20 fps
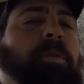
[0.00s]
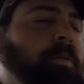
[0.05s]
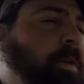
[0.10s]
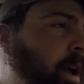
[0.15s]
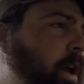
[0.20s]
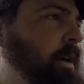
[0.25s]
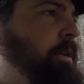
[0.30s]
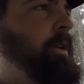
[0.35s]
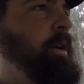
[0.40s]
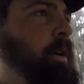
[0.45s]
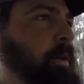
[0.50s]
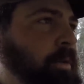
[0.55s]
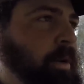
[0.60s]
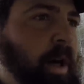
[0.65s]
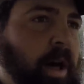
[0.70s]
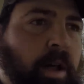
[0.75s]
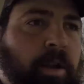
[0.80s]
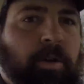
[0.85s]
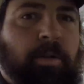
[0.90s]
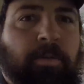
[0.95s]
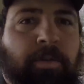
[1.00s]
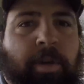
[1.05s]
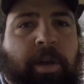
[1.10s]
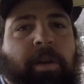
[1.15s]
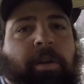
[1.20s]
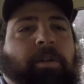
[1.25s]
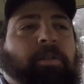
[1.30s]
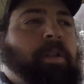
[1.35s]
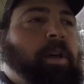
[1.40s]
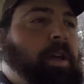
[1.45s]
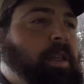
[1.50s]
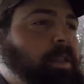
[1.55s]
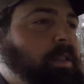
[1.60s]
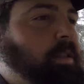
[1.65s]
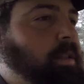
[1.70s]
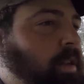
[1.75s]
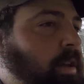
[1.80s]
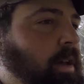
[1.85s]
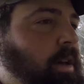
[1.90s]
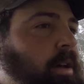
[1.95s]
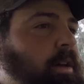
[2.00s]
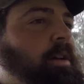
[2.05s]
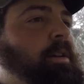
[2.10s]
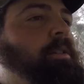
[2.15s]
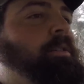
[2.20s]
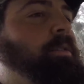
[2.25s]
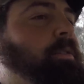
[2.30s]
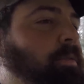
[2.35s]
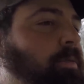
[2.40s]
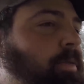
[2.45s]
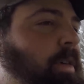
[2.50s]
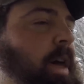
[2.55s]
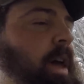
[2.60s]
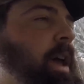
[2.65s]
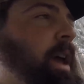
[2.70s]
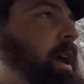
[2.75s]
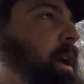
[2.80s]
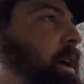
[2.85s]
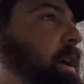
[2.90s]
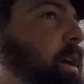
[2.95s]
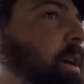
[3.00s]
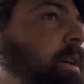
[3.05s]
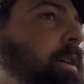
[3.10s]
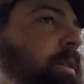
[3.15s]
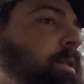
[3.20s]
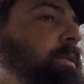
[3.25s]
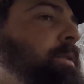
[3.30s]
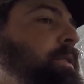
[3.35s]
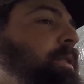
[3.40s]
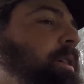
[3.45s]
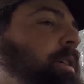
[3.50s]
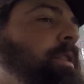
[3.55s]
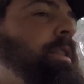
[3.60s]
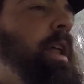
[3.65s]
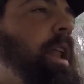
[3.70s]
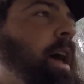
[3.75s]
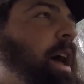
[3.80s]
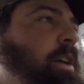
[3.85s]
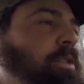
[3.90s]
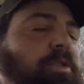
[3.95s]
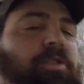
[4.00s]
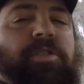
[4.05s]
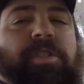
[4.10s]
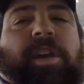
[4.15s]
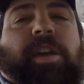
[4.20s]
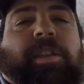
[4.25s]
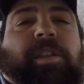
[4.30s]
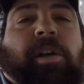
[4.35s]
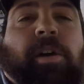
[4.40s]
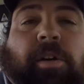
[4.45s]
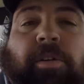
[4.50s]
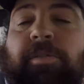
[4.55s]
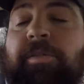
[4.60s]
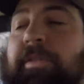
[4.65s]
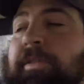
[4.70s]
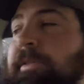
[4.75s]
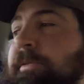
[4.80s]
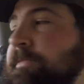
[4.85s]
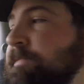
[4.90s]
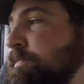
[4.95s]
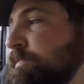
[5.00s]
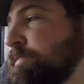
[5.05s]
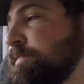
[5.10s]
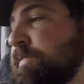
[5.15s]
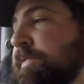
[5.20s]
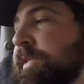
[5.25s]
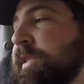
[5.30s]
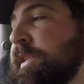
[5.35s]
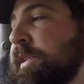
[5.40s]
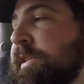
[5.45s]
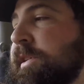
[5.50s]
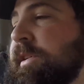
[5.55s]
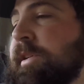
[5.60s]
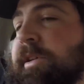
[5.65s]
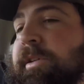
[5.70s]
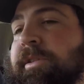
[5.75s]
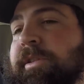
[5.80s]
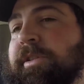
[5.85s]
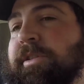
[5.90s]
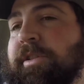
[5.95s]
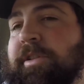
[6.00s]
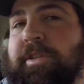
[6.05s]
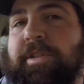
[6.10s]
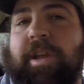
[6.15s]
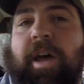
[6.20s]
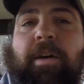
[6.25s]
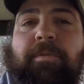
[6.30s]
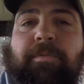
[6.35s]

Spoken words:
around a whole lot over there on that thing that I had you sitting on. This is not